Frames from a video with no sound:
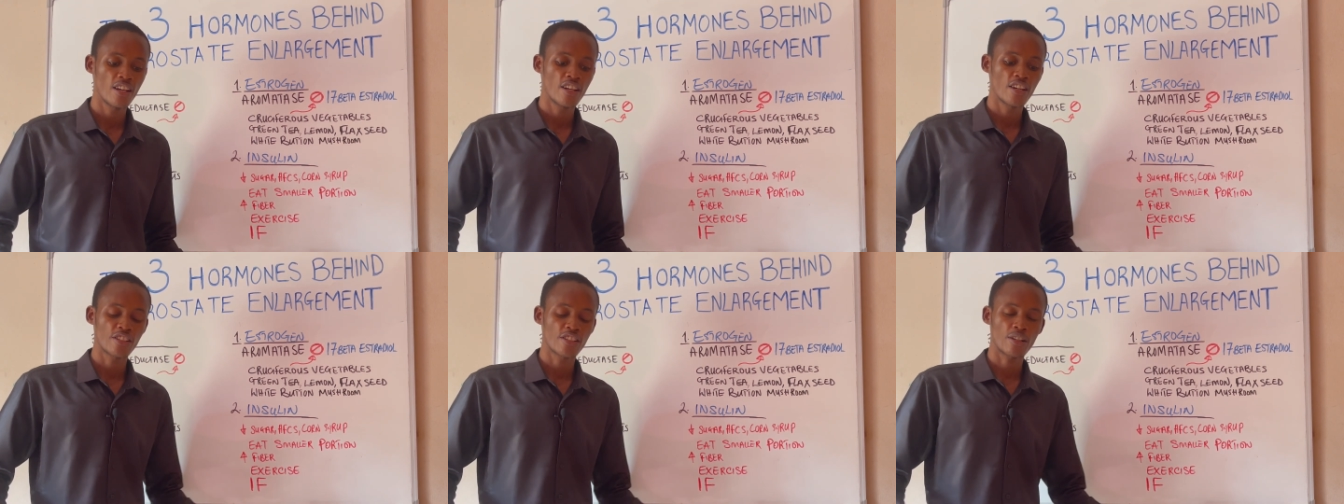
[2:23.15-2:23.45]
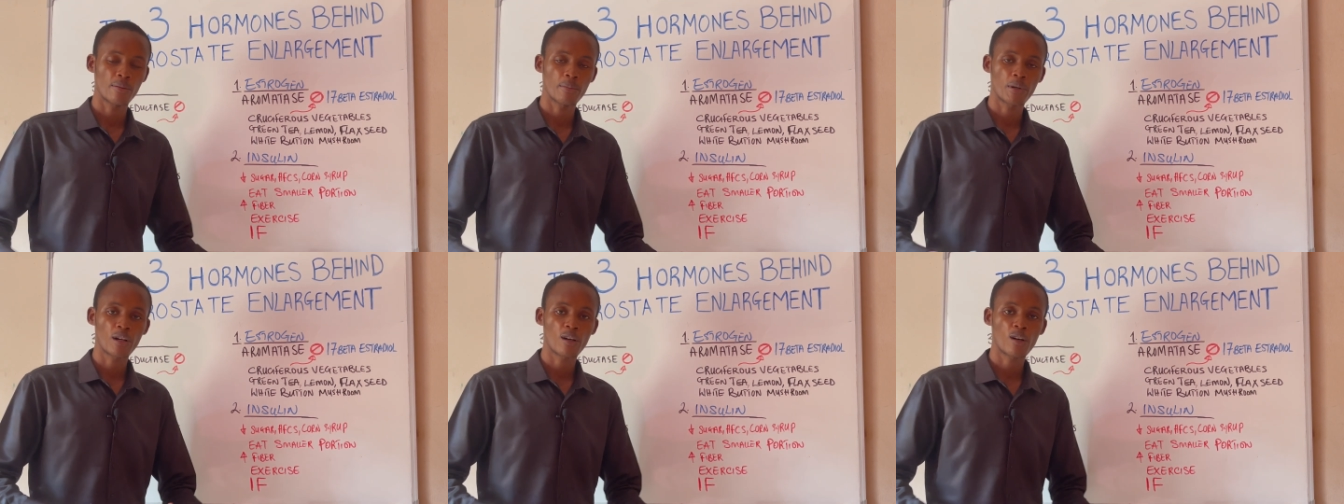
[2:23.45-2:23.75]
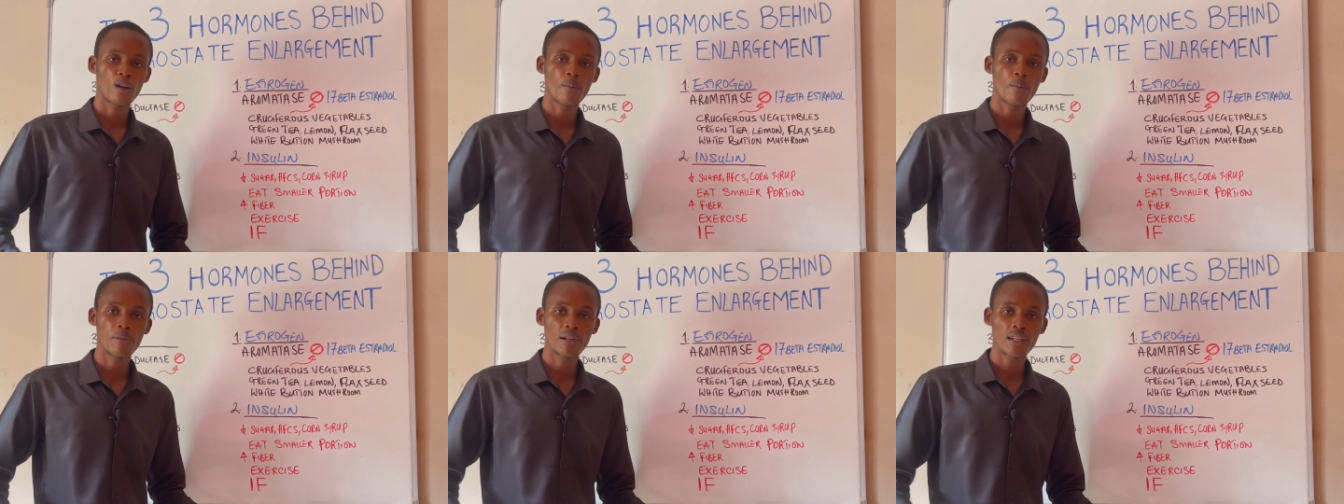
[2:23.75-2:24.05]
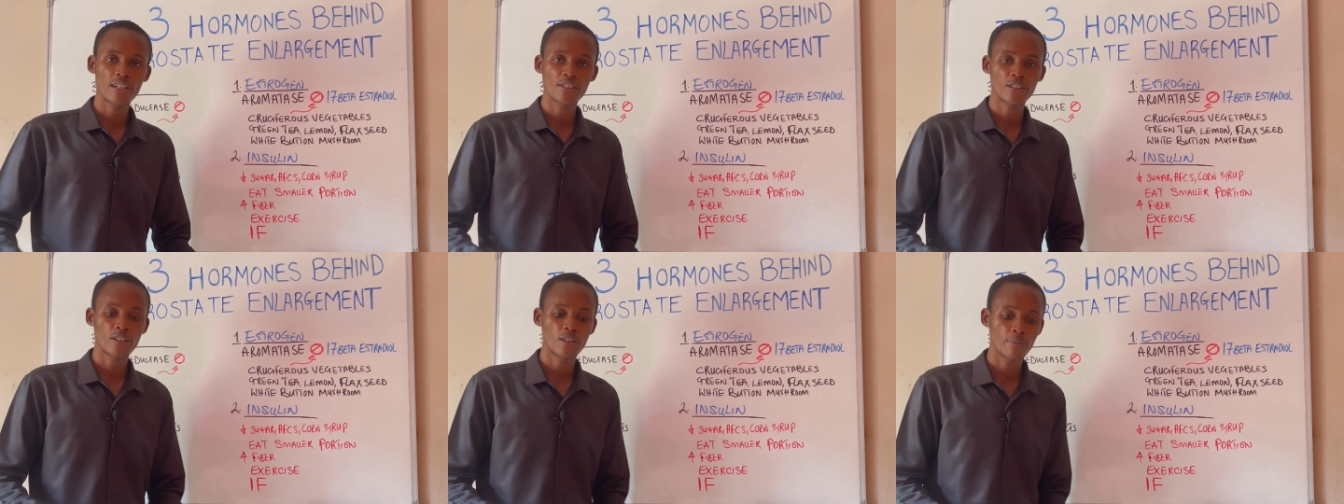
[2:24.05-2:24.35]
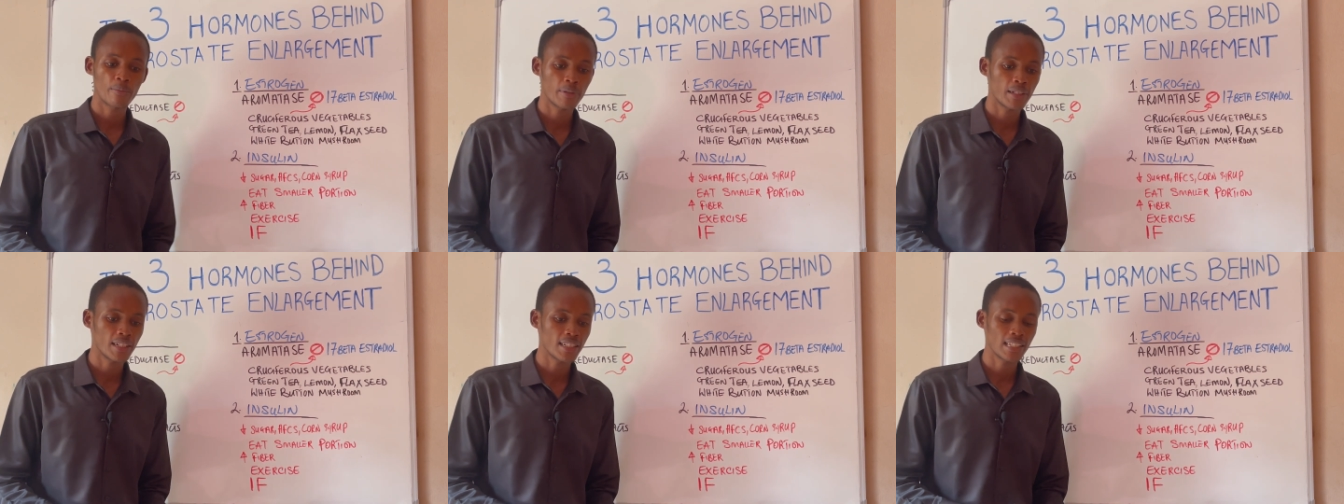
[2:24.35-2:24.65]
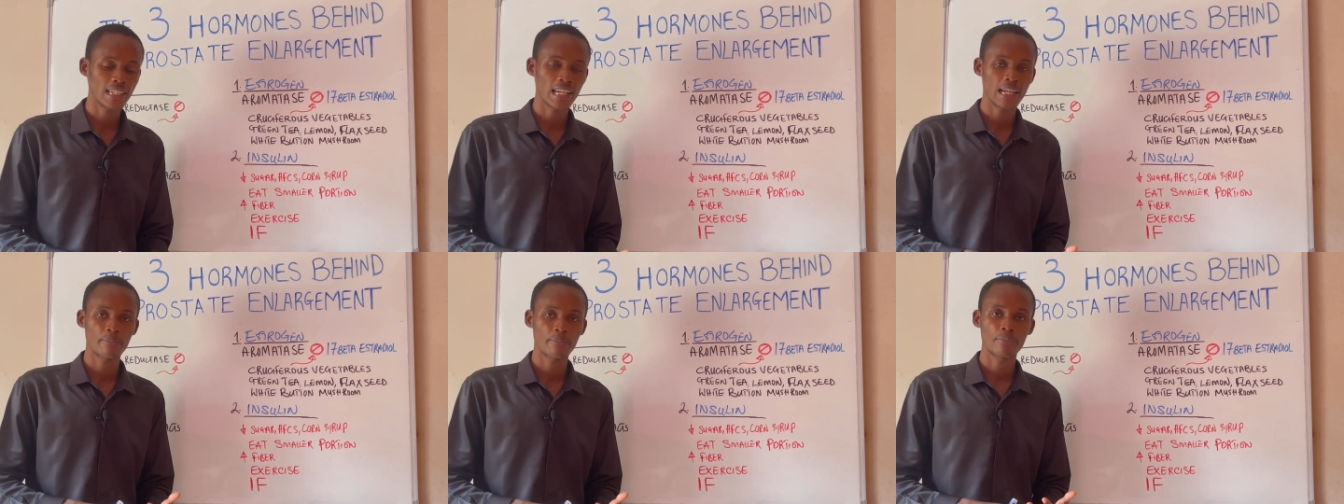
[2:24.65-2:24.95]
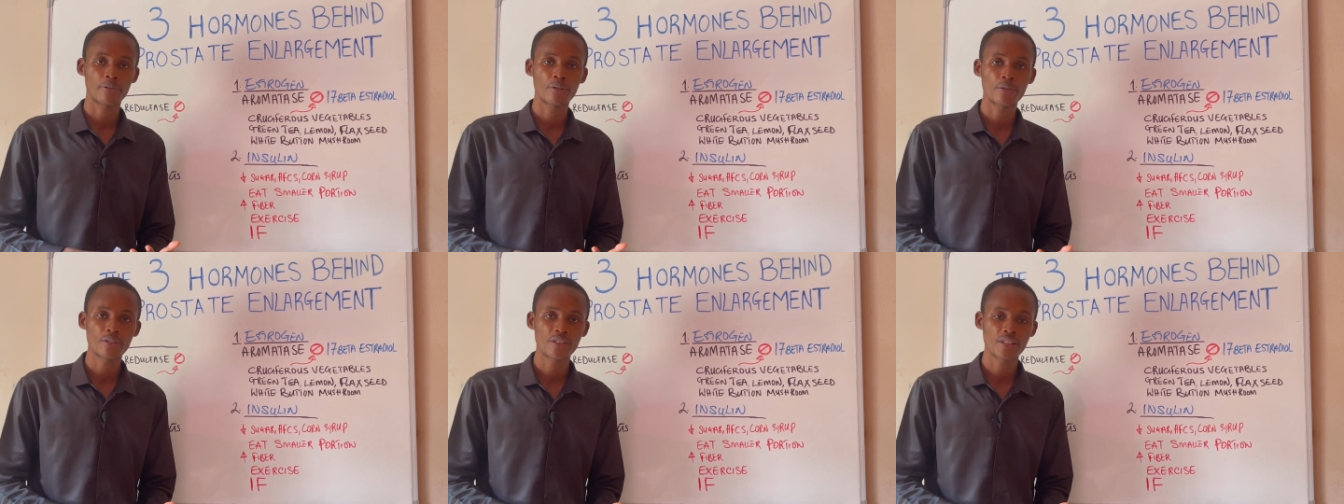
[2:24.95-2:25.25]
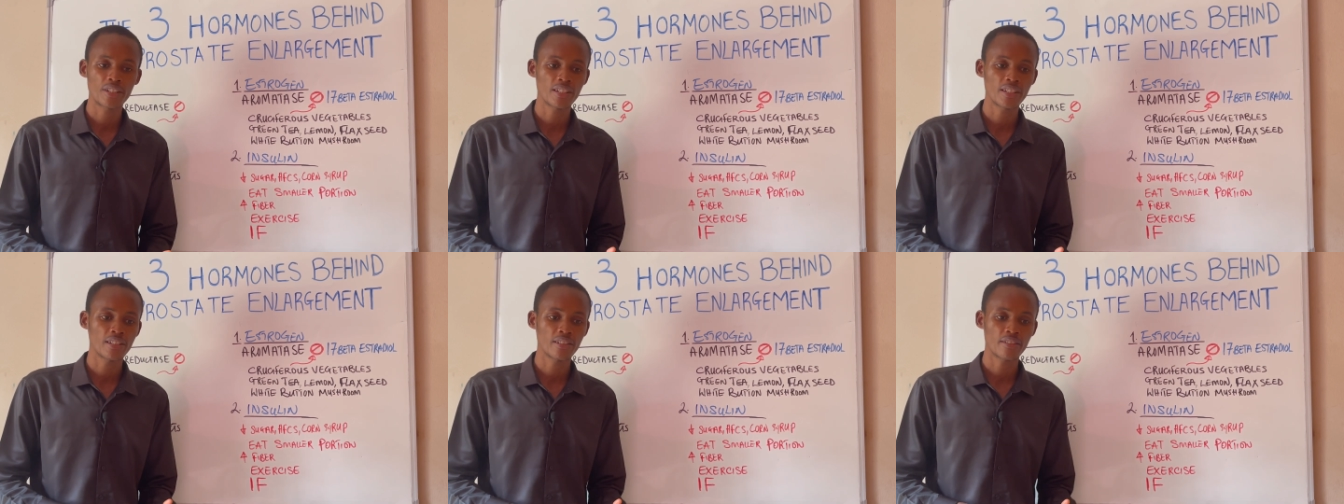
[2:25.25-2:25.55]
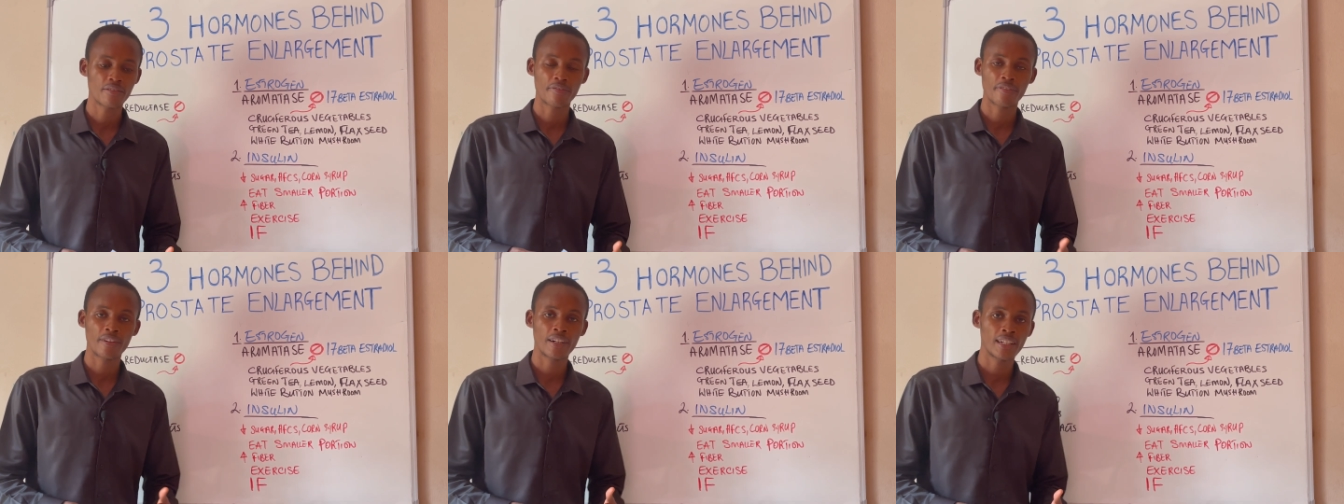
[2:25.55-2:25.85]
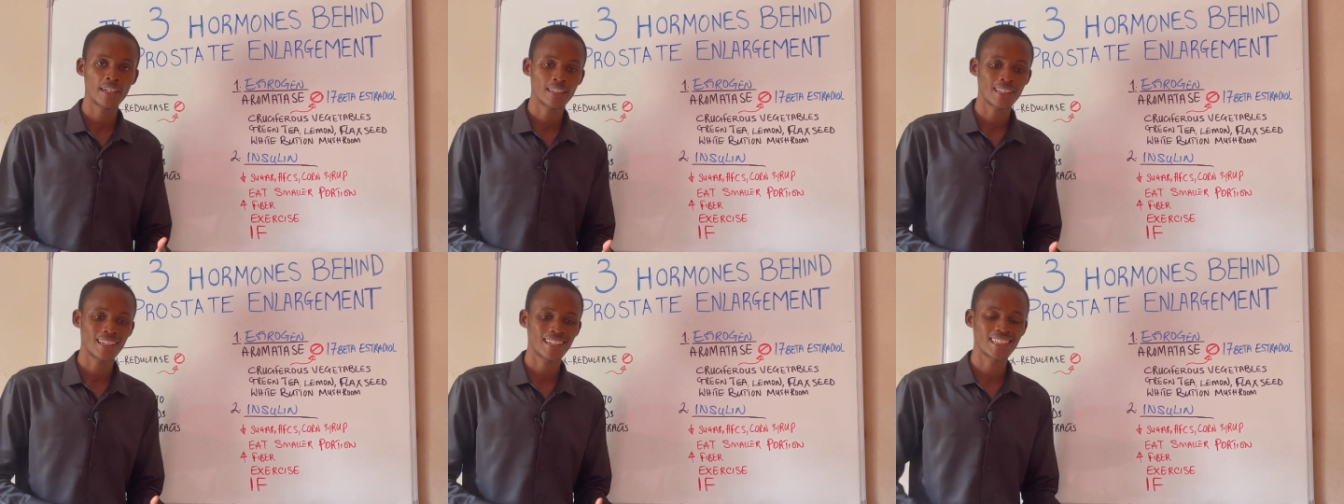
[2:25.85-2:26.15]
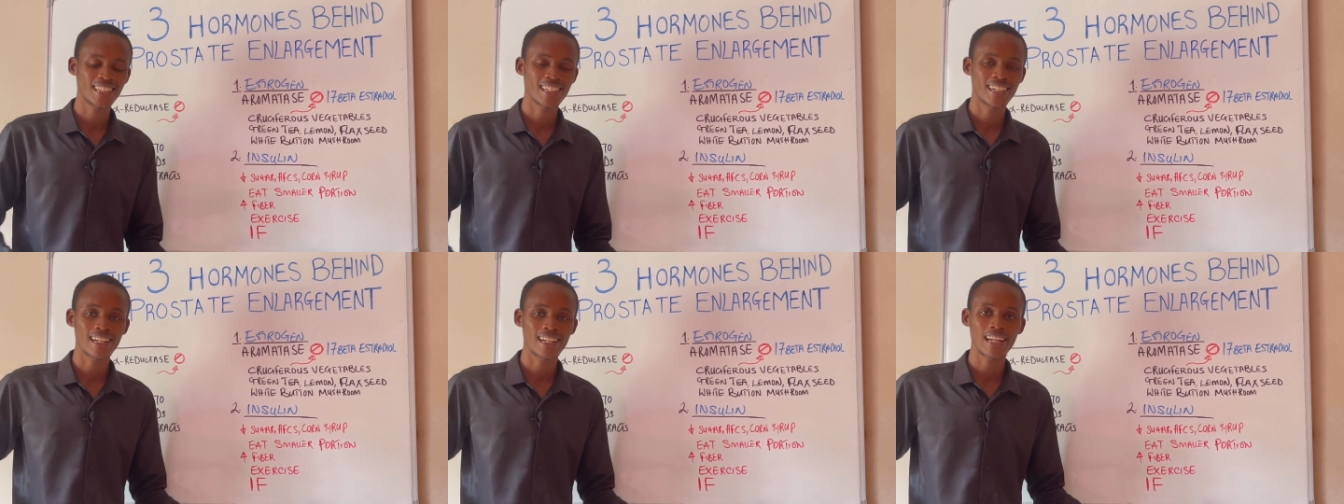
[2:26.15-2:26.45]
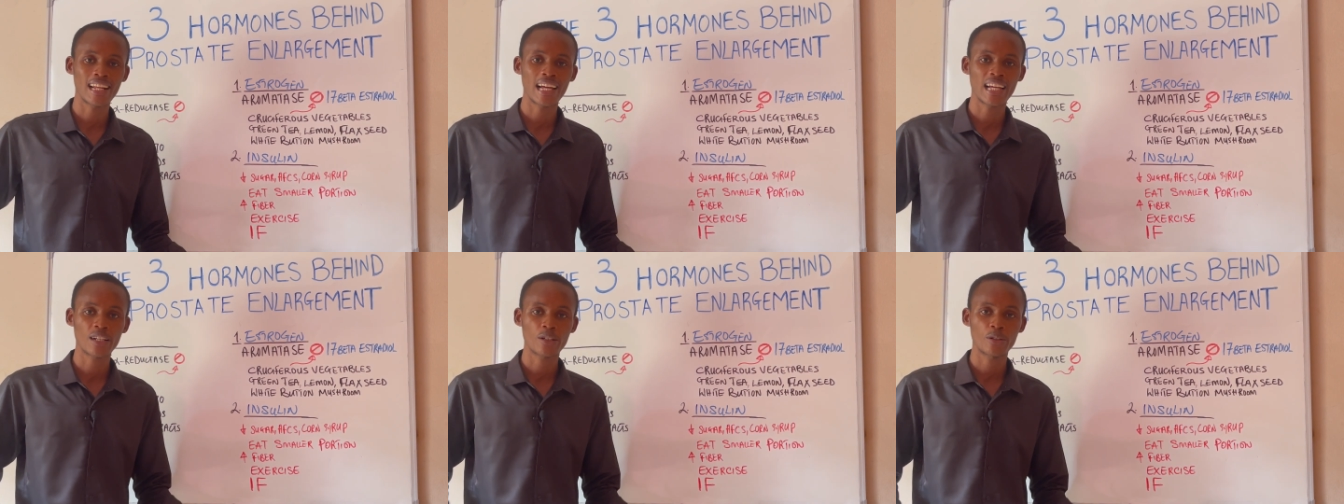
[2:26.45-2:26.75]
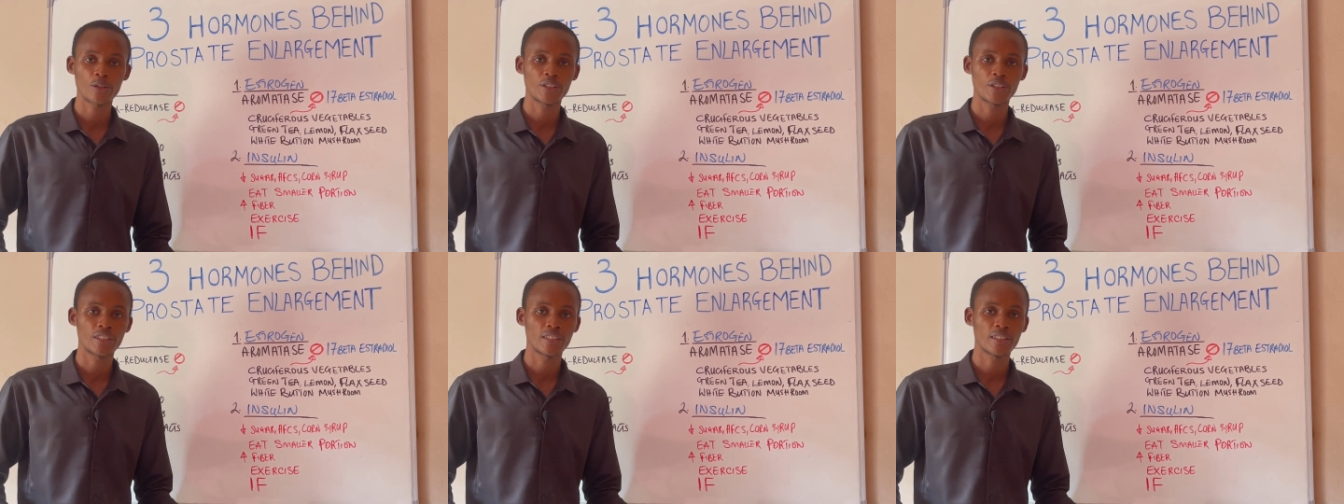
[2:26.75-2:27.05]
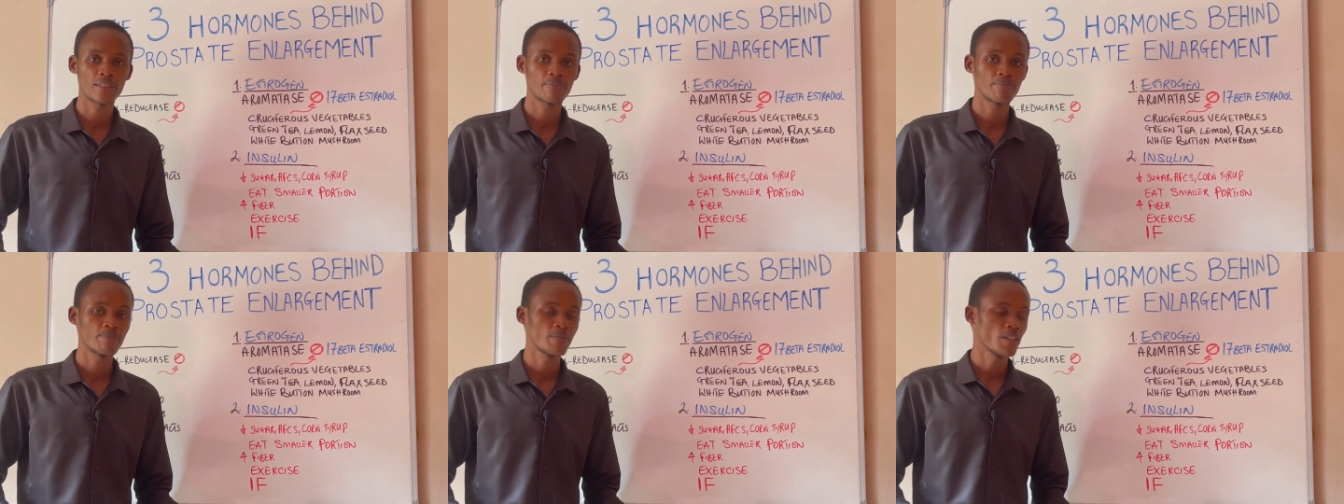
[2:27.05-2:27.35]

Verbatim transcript: some complex compounds like proteins, fat, and the glycogen,